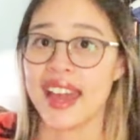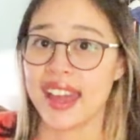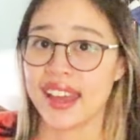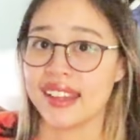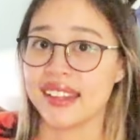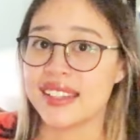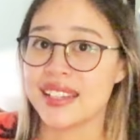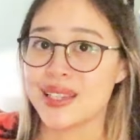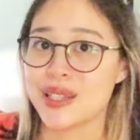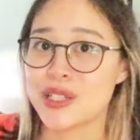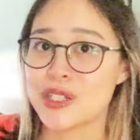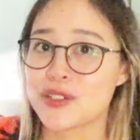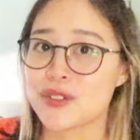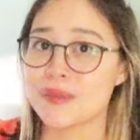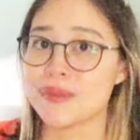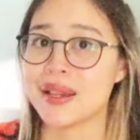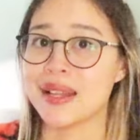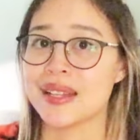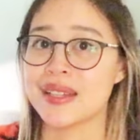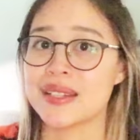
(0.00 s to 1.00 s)
Ellias
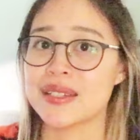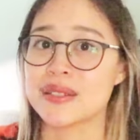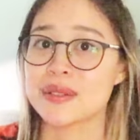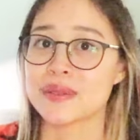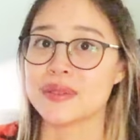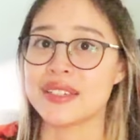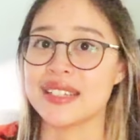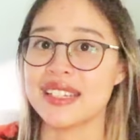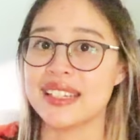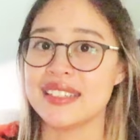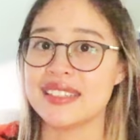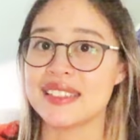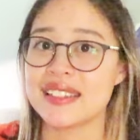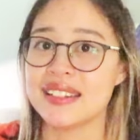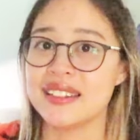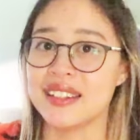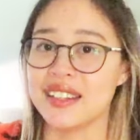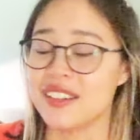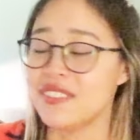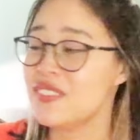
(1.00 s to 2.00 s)
from Ellias Reads
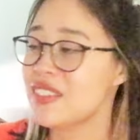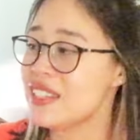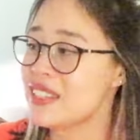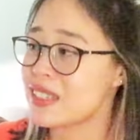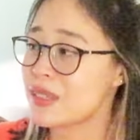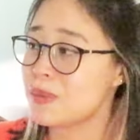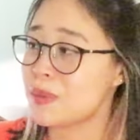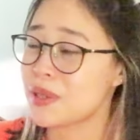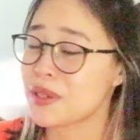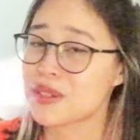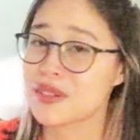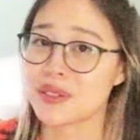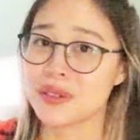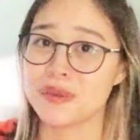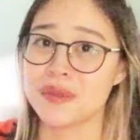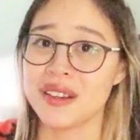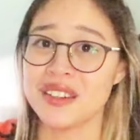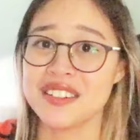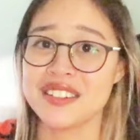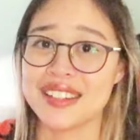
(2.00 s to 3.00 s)
loved this book so
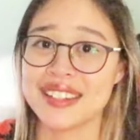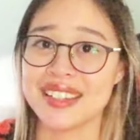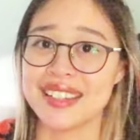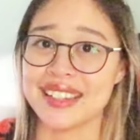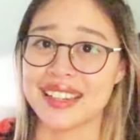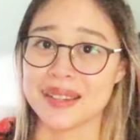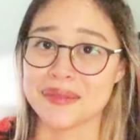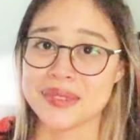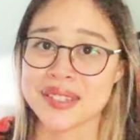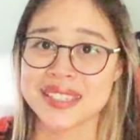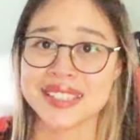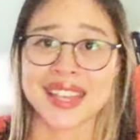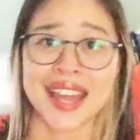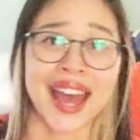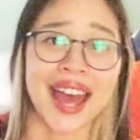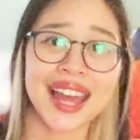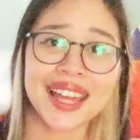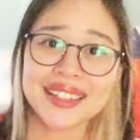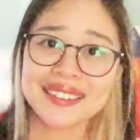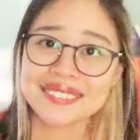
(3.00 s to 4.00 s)
much that he named his
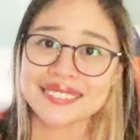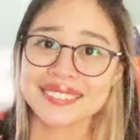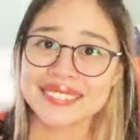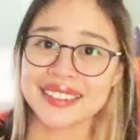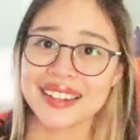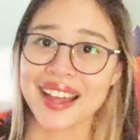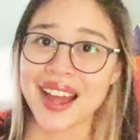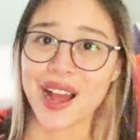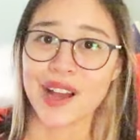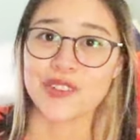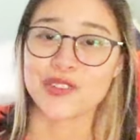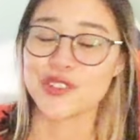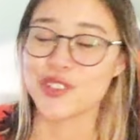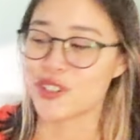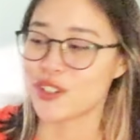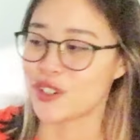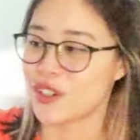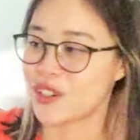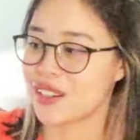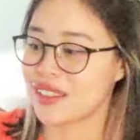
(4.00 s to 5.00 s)
cat
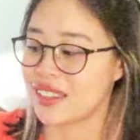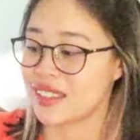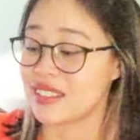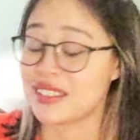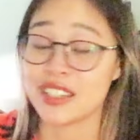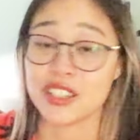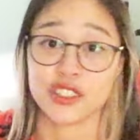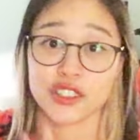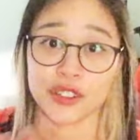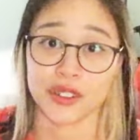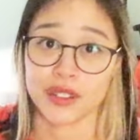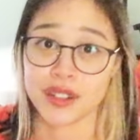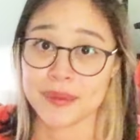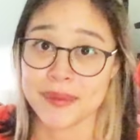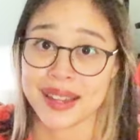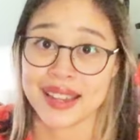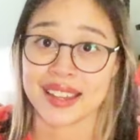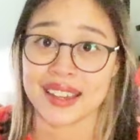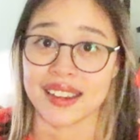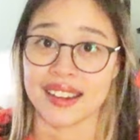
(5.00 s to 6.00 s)
after the titular
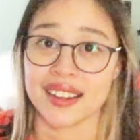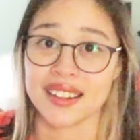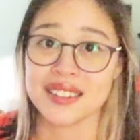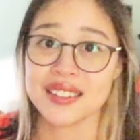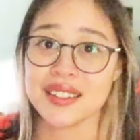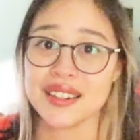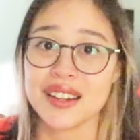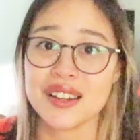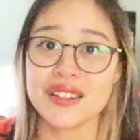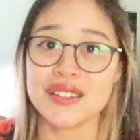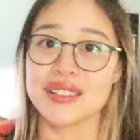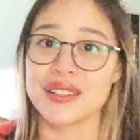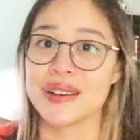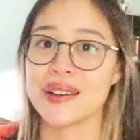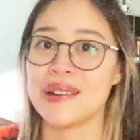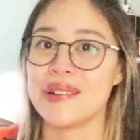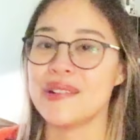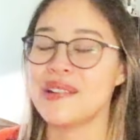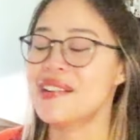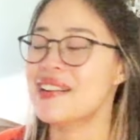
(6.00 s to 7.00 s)
main character.
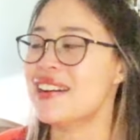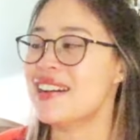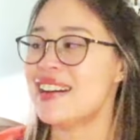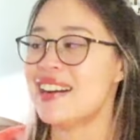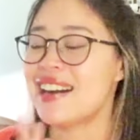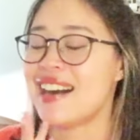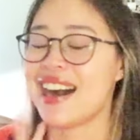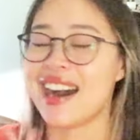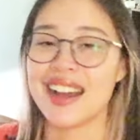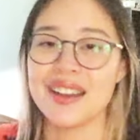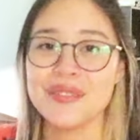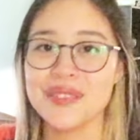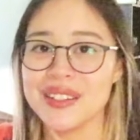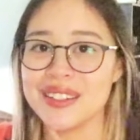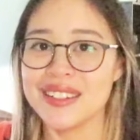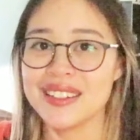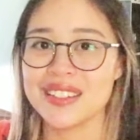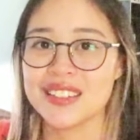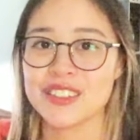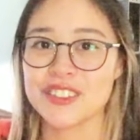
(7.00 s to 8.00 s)
So I'm
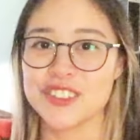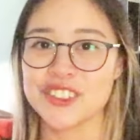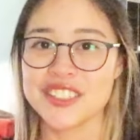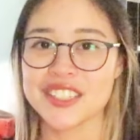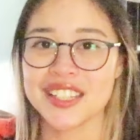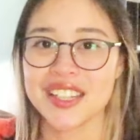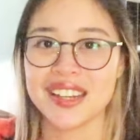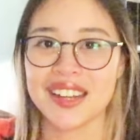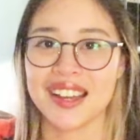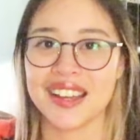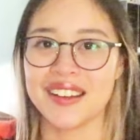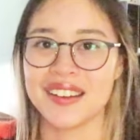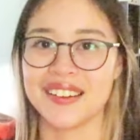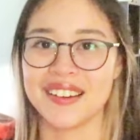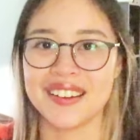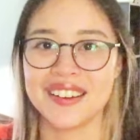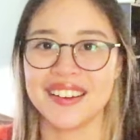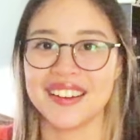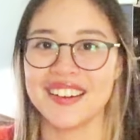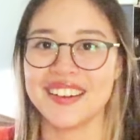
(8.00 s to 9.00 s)
really interested. I
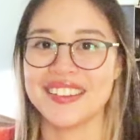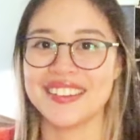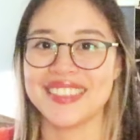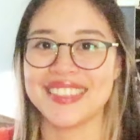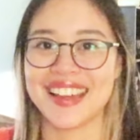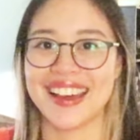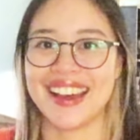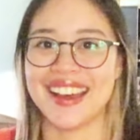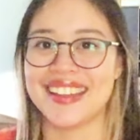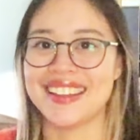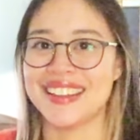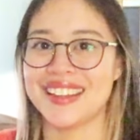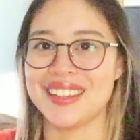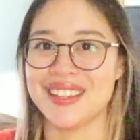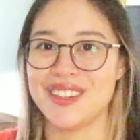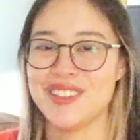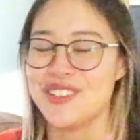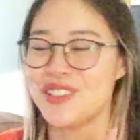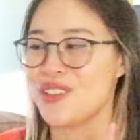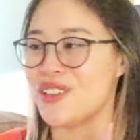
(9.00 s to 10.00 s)
heard that like
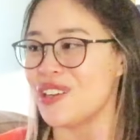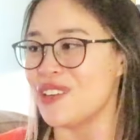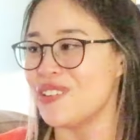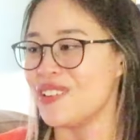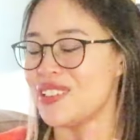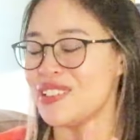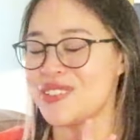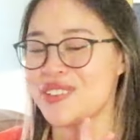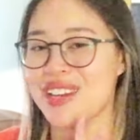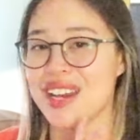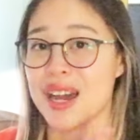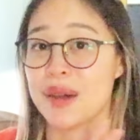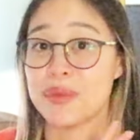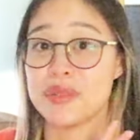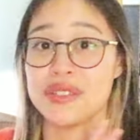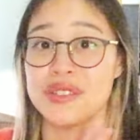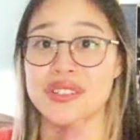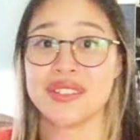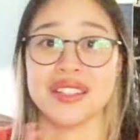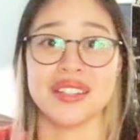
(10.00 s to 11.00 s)
you should go into it
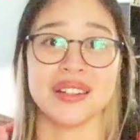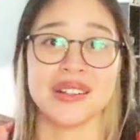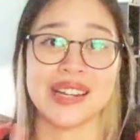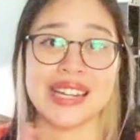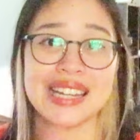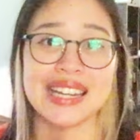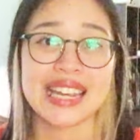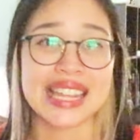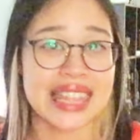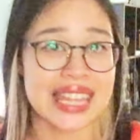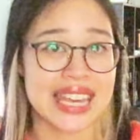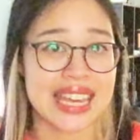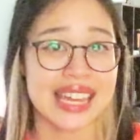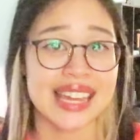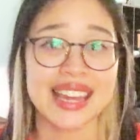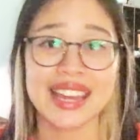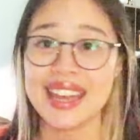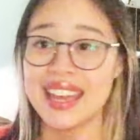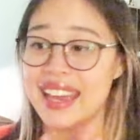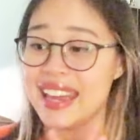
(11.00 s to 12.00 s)
absolutely knowing
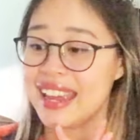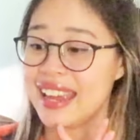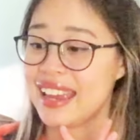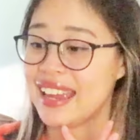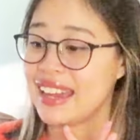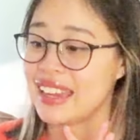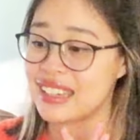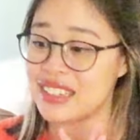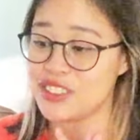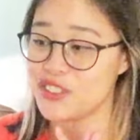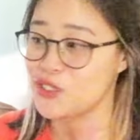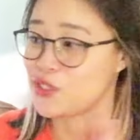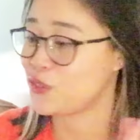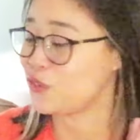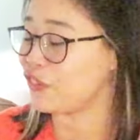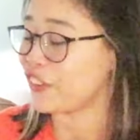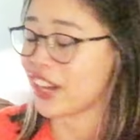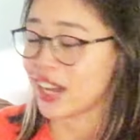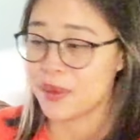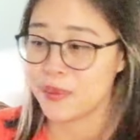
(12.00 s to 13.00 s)
nothing and
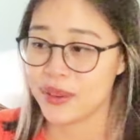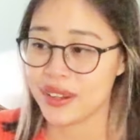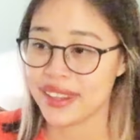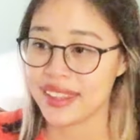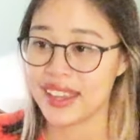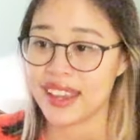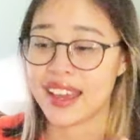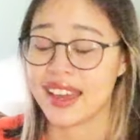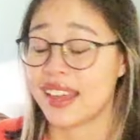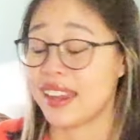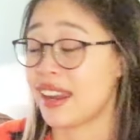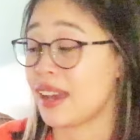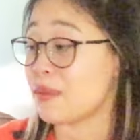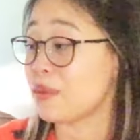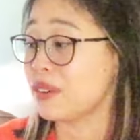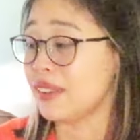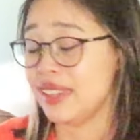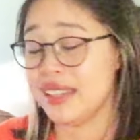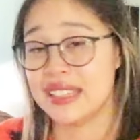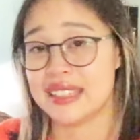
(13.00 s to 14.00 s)
just vibe with it and I'm
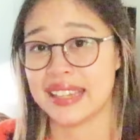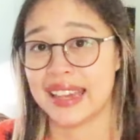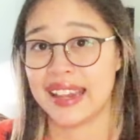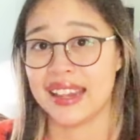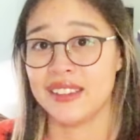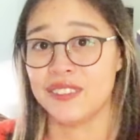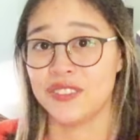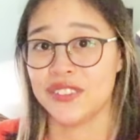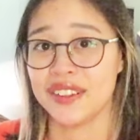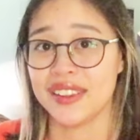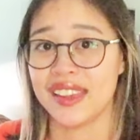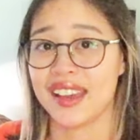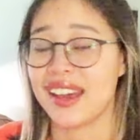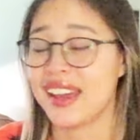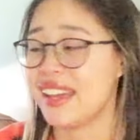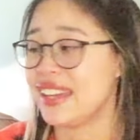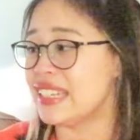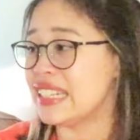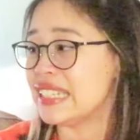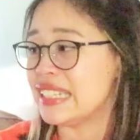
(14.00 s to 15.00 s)
really excited for
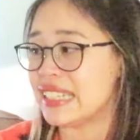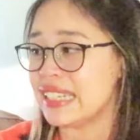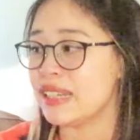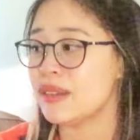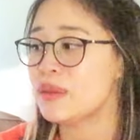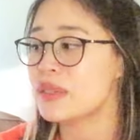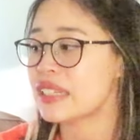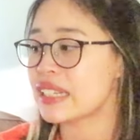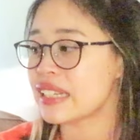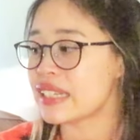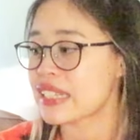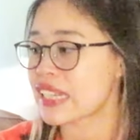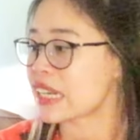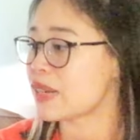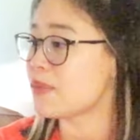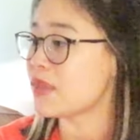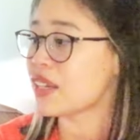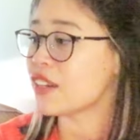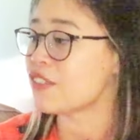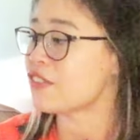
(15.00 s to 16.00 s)
that. It seems like it's
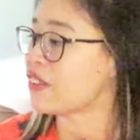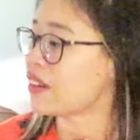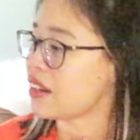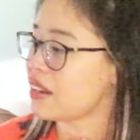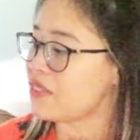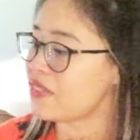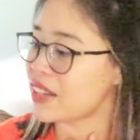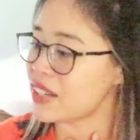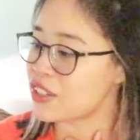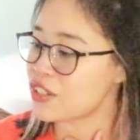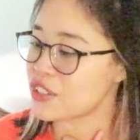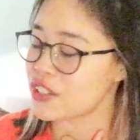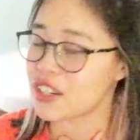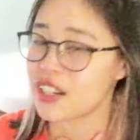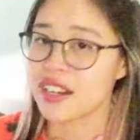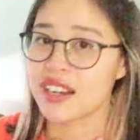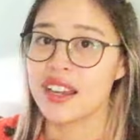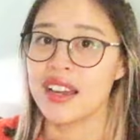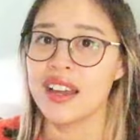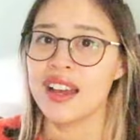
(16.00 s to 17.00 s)
going to be a fun
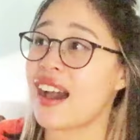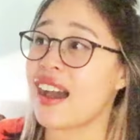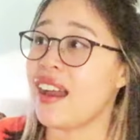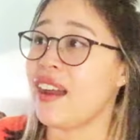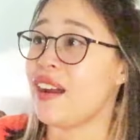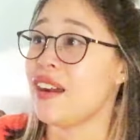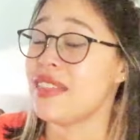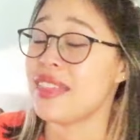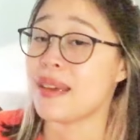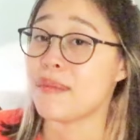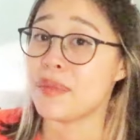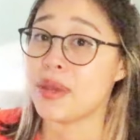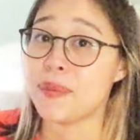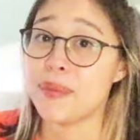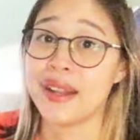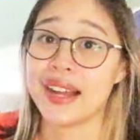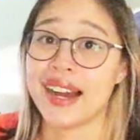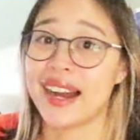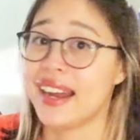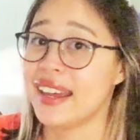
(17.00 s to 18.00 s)
adventure. I heard that
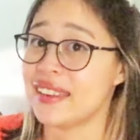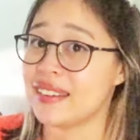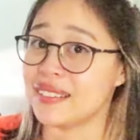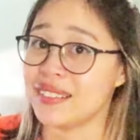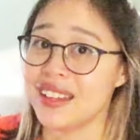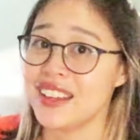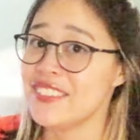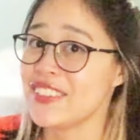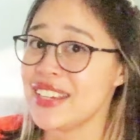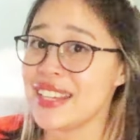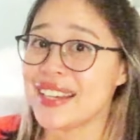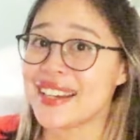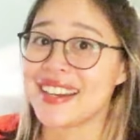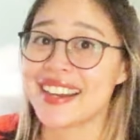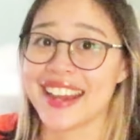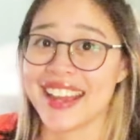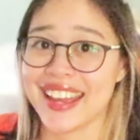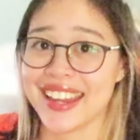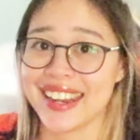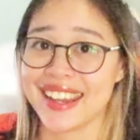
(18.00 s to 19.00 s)
people either love it or
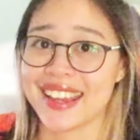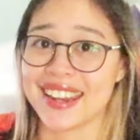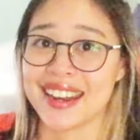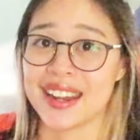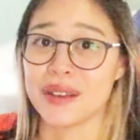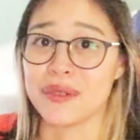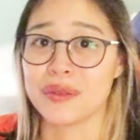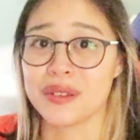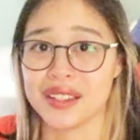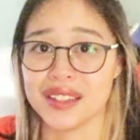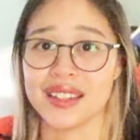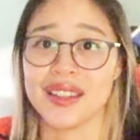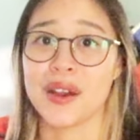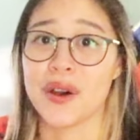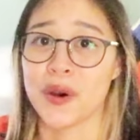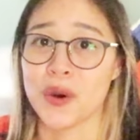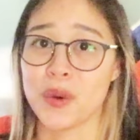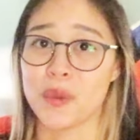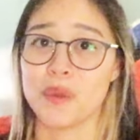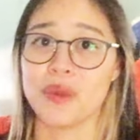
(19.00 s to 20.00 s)
hate it and I really
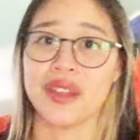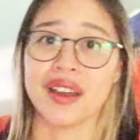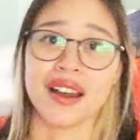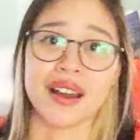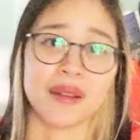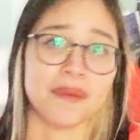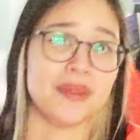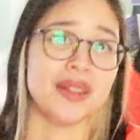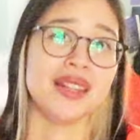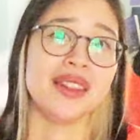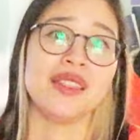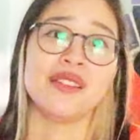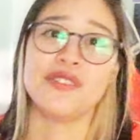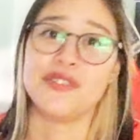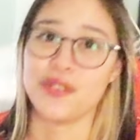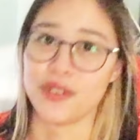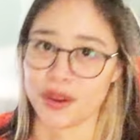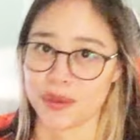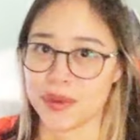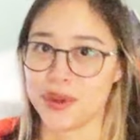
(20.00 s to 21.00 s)
hope that I'm in the
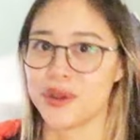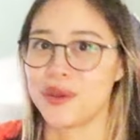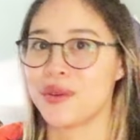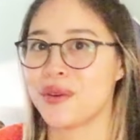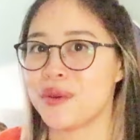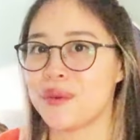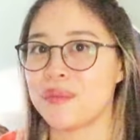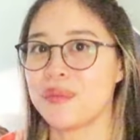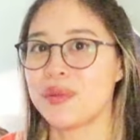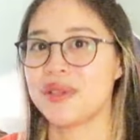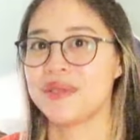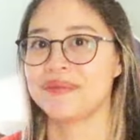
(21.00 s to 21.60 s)
former group.